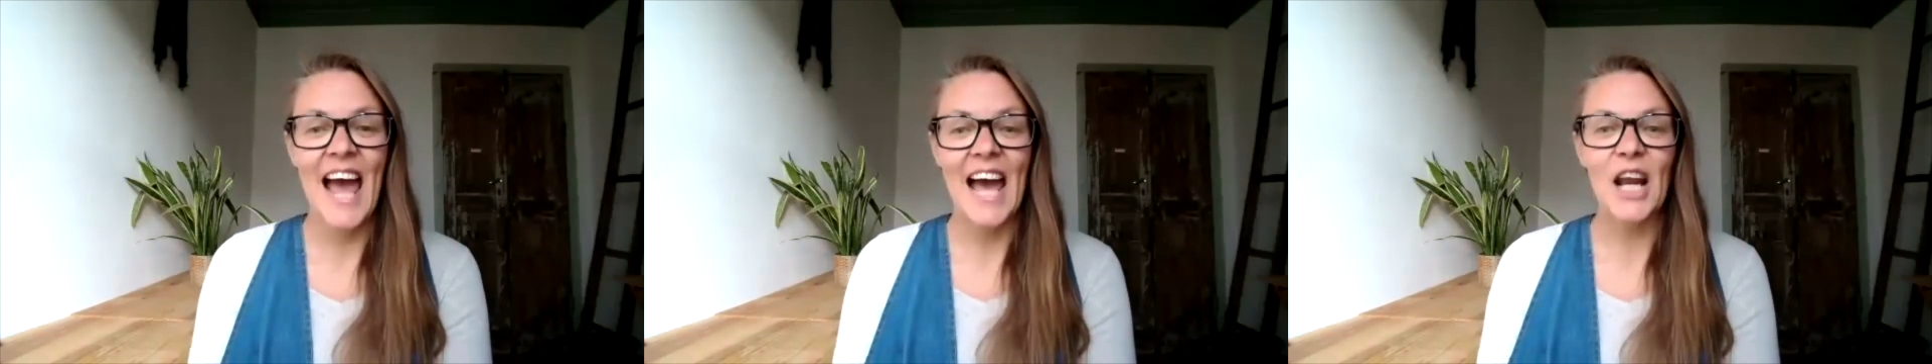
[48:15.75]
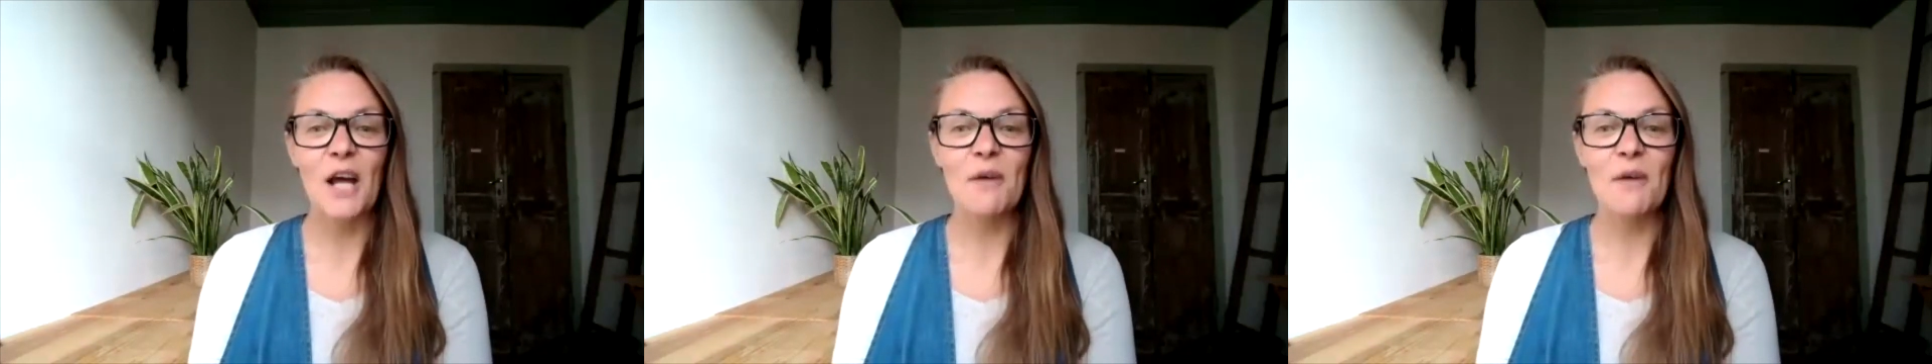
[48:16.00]

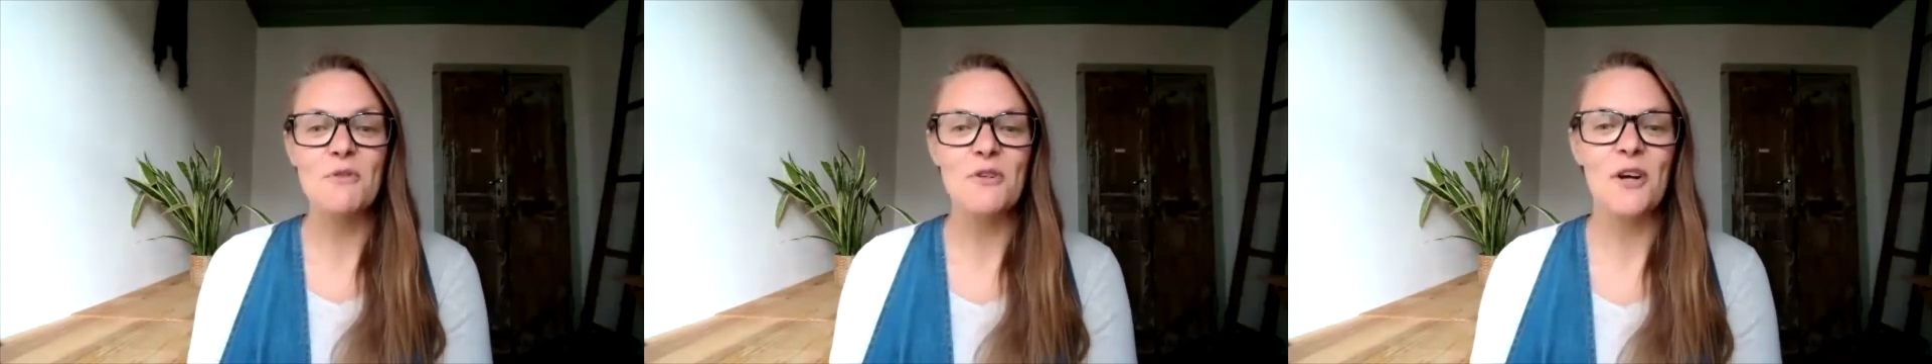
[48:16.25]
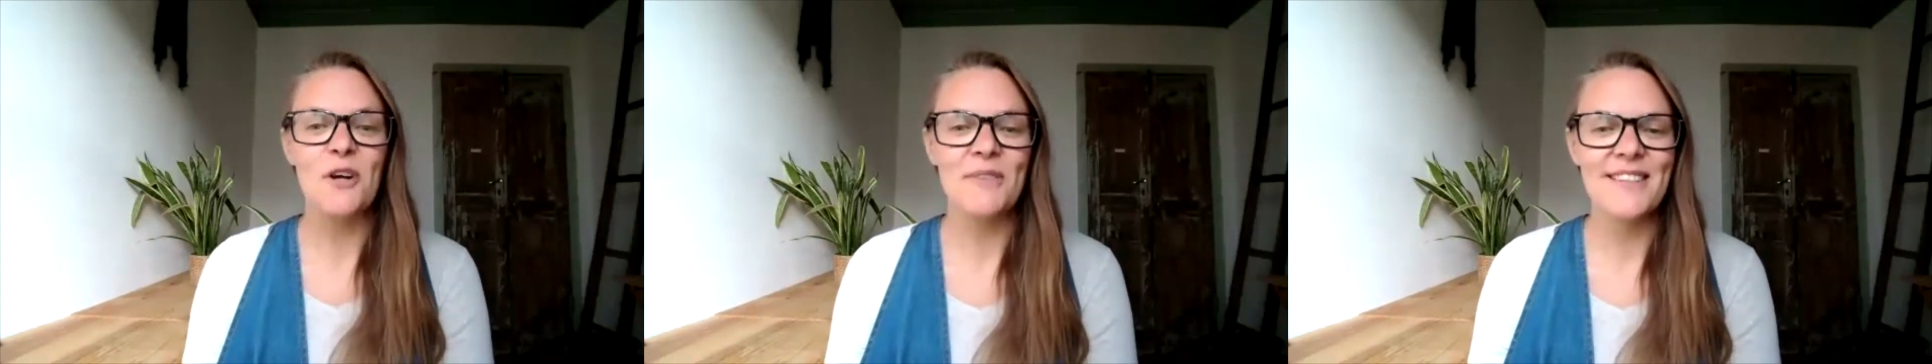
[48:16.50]
And I'm
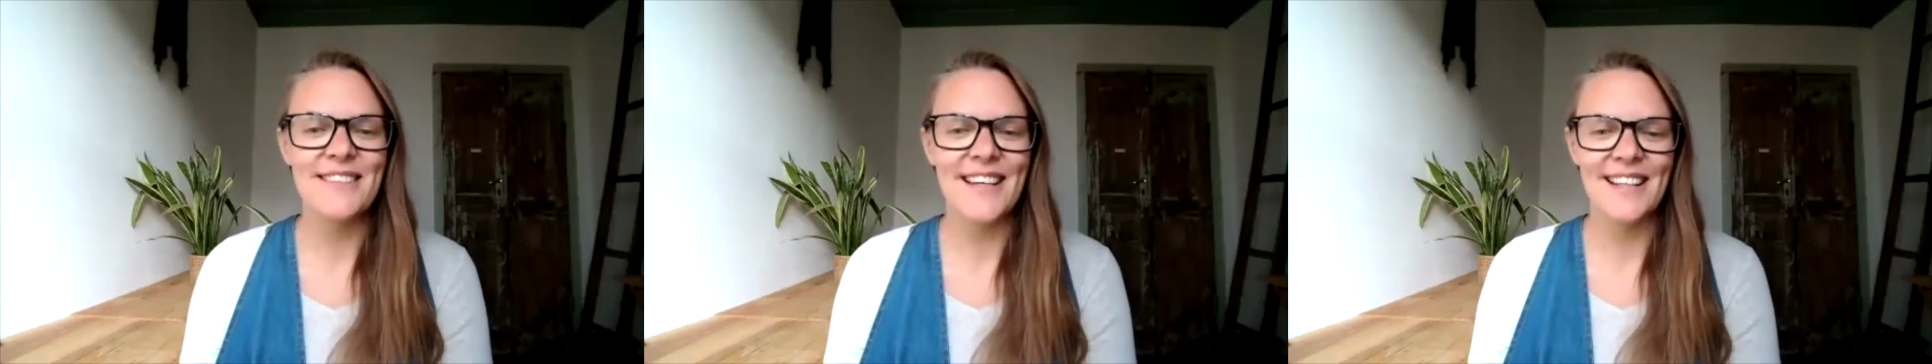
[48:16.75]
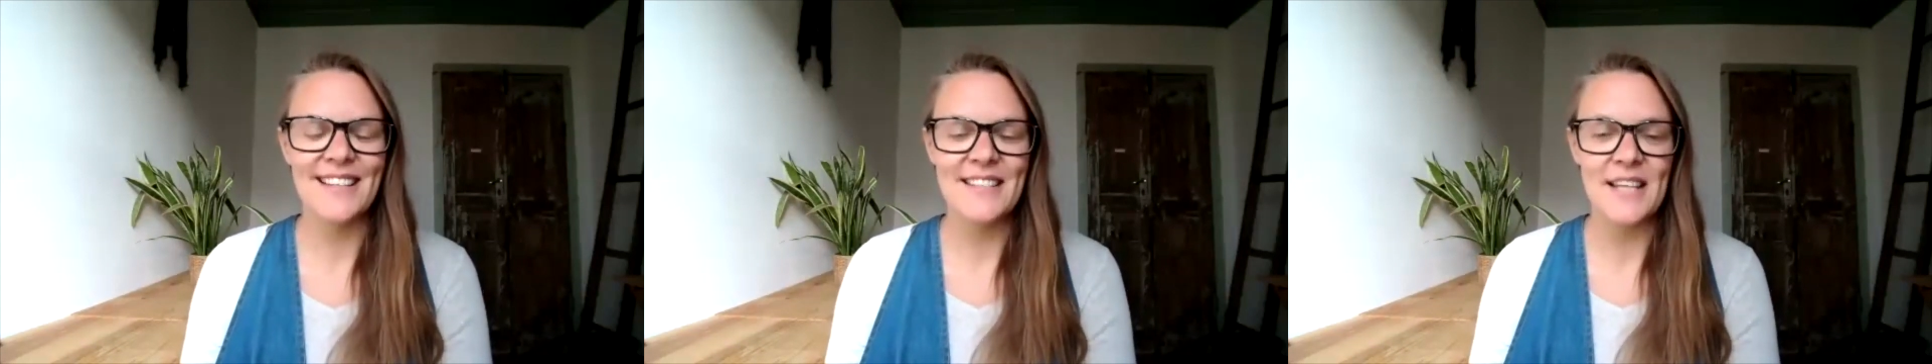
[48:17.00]
sure I'd be
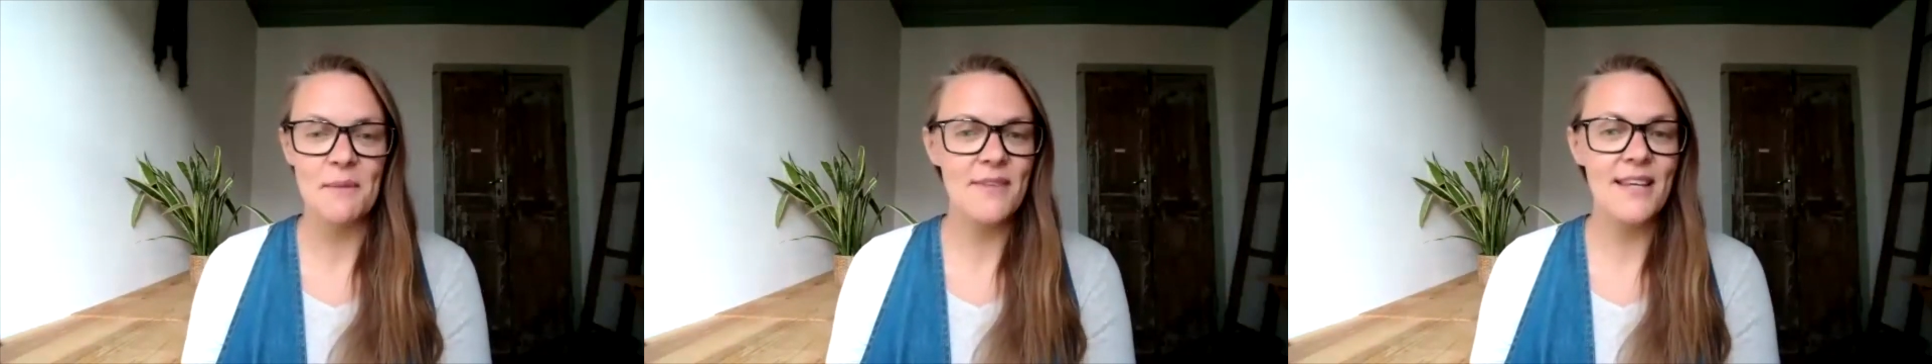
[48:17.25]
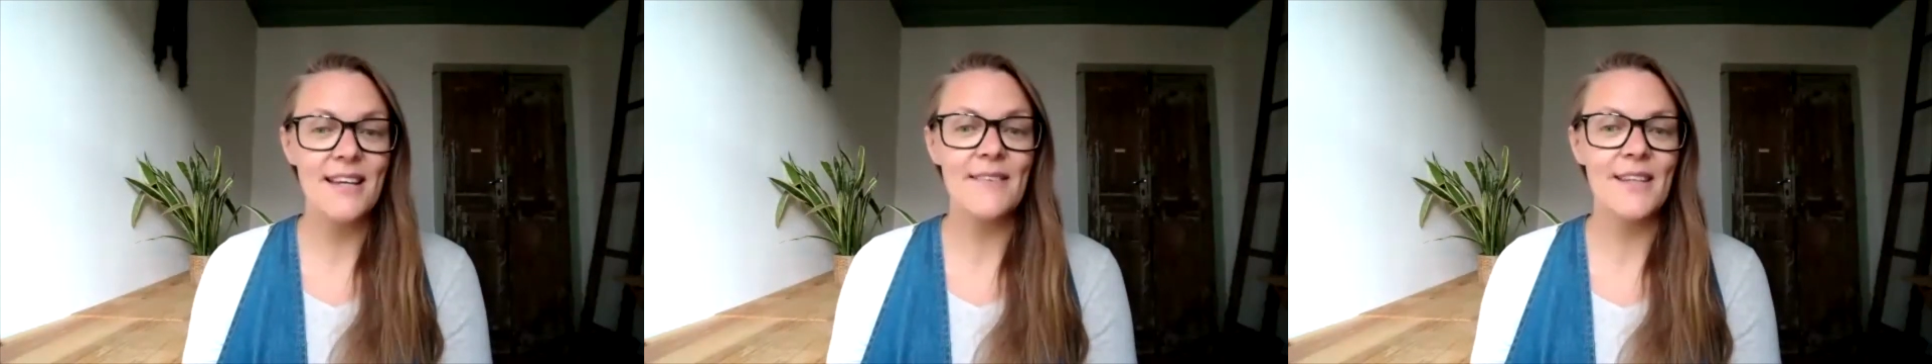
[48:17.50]
saying the same
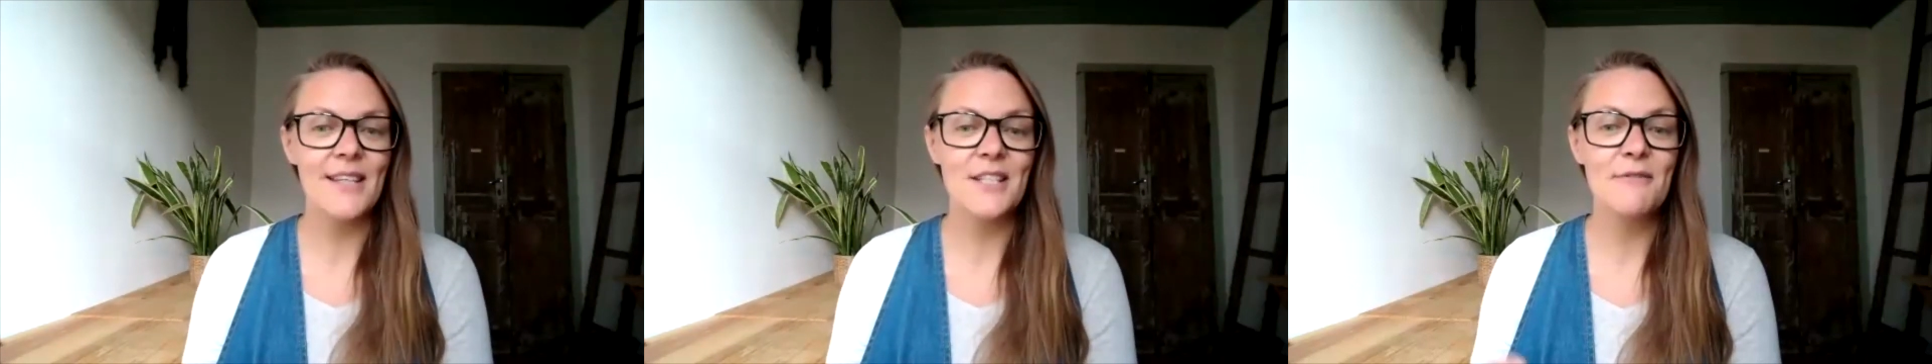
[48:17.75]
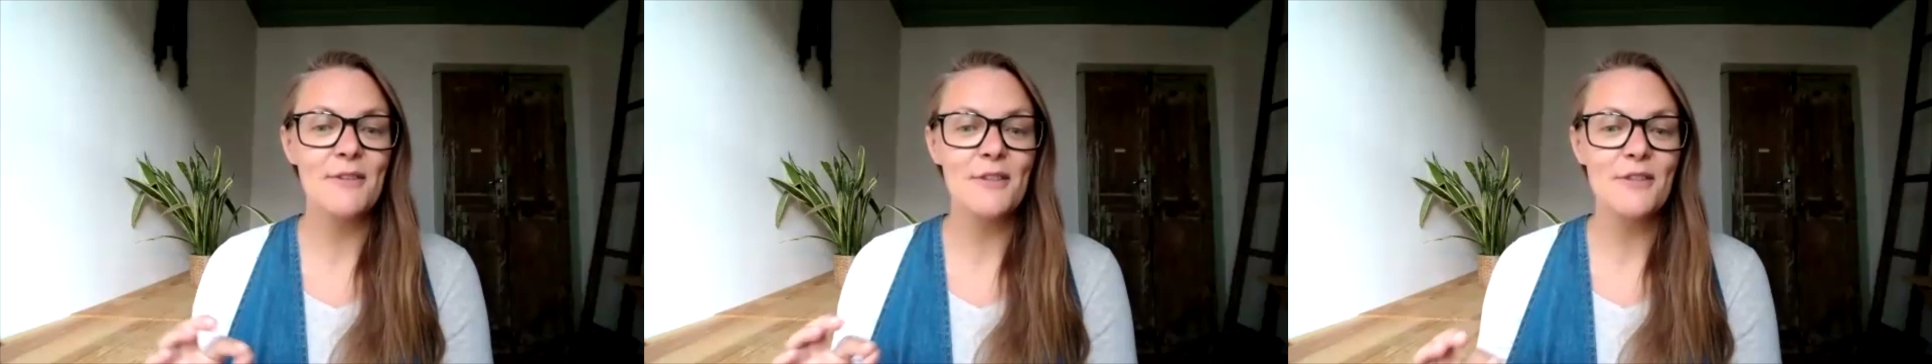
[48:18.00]
thing at a
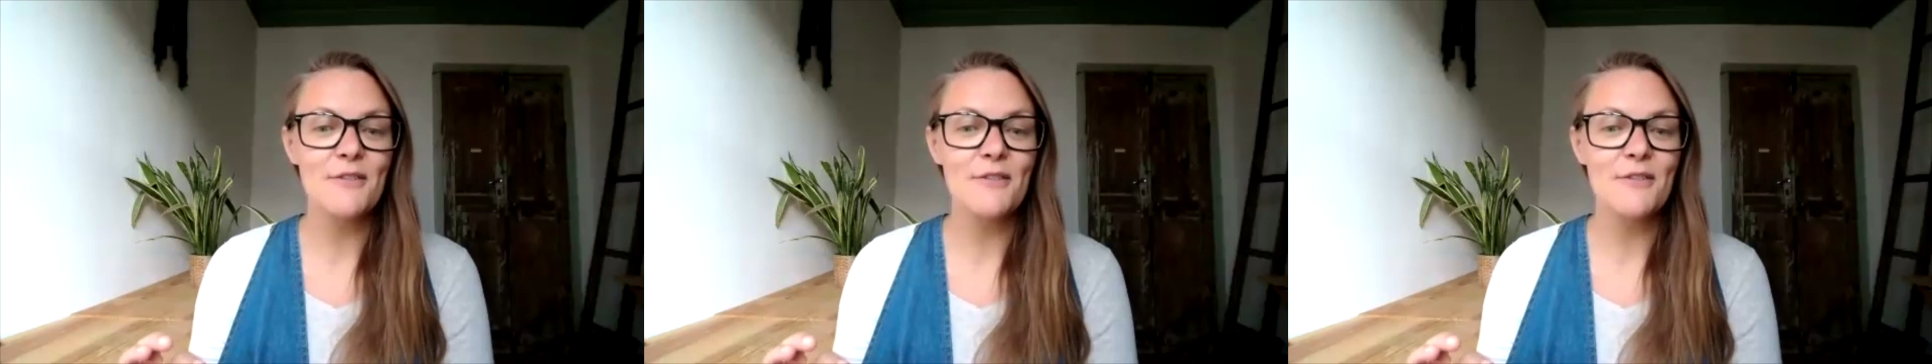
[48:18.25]
different